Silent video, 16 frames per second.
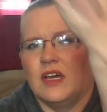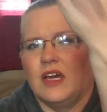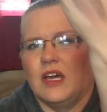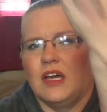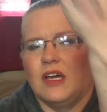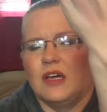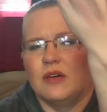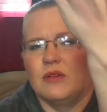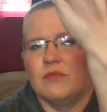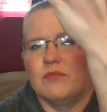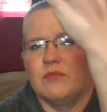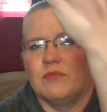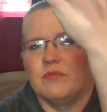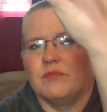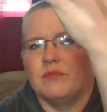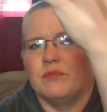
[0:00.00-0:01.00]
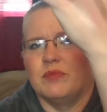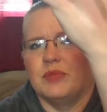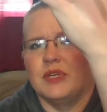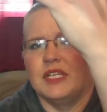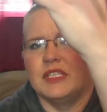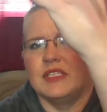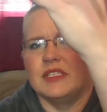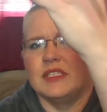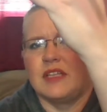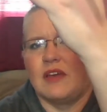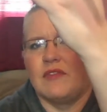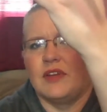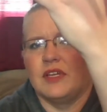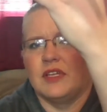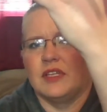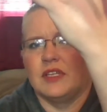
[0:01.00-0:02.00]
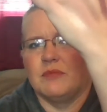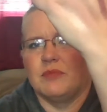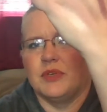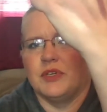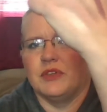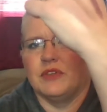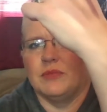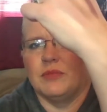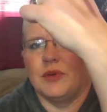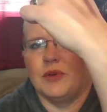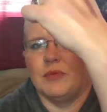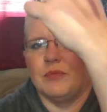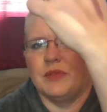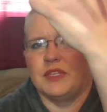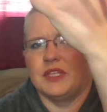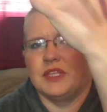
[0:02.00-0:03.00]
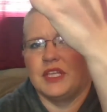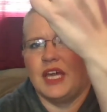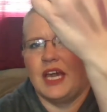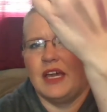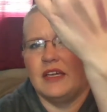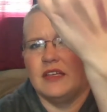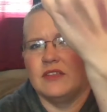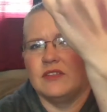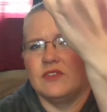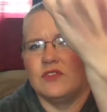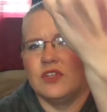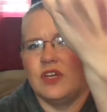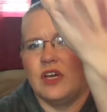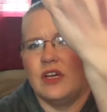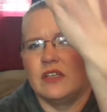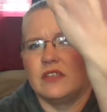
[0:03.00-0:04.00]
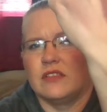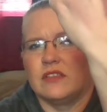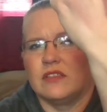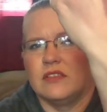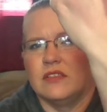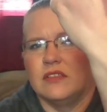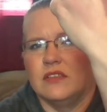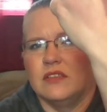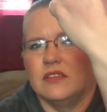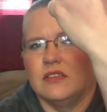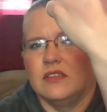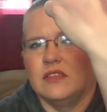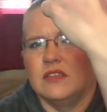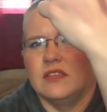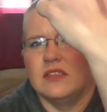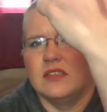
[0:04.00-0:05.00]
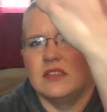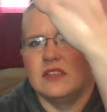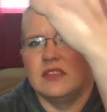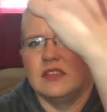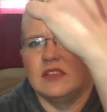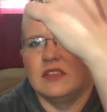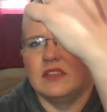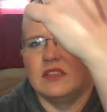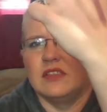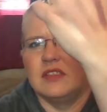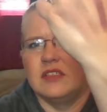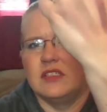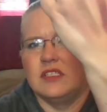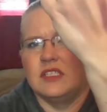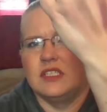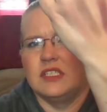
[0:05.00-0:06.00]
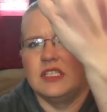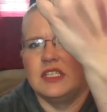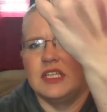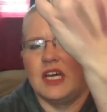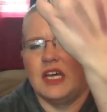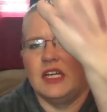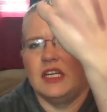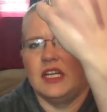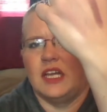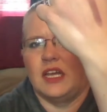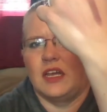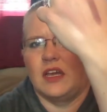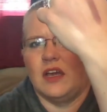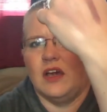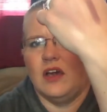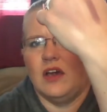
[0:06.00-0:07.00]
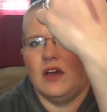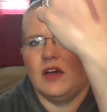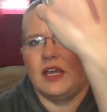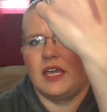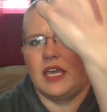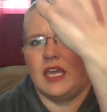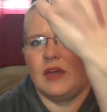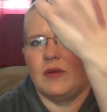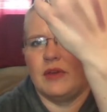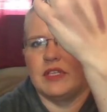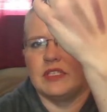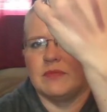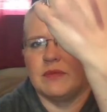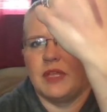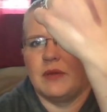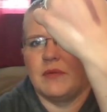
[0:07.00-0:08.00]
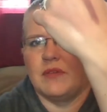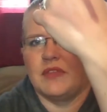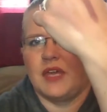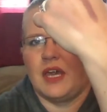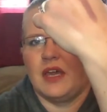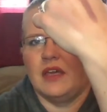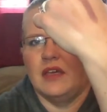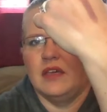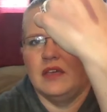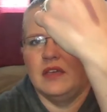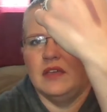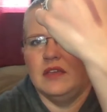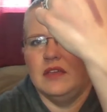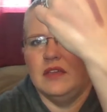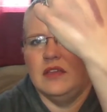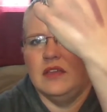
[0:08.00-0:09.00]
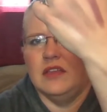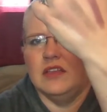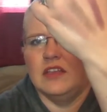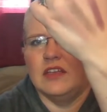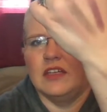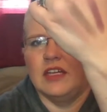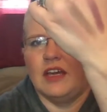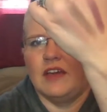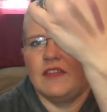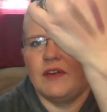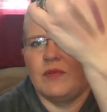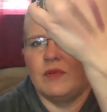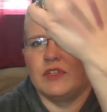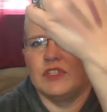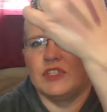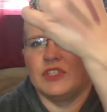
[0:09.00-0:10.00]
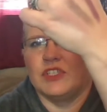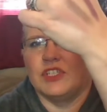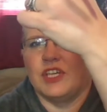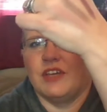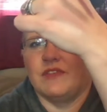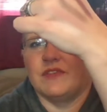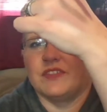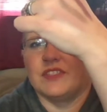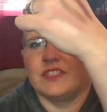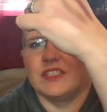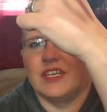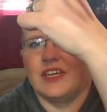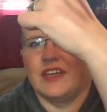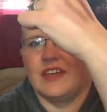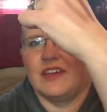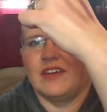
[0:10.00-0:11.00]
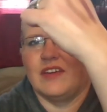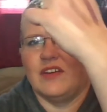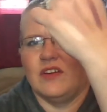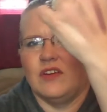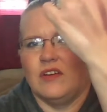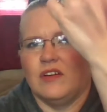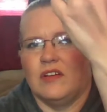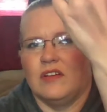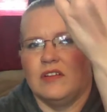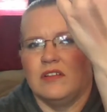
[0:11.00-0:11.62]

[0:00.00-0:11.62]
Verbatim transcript: Um, but it's definitely buildable. But that is just stunning. Oh, I can't wait to play with that. Look at how that one shifts. Like, oh,